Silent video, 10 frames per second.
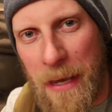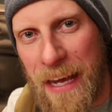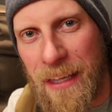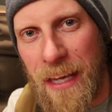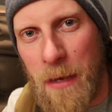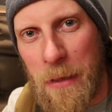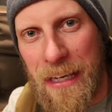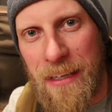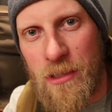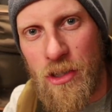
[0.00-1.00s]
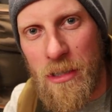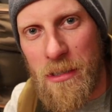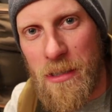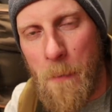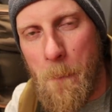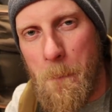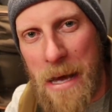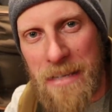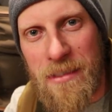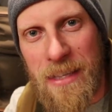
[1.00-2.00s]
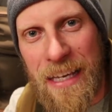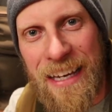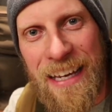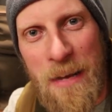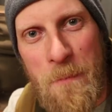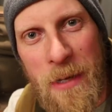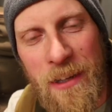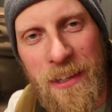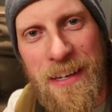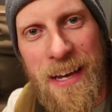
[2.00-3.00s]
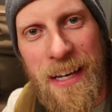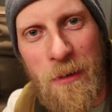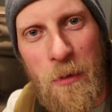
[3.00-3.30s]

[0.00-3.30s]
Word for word: A headlamp is just the best thing in the middle of the night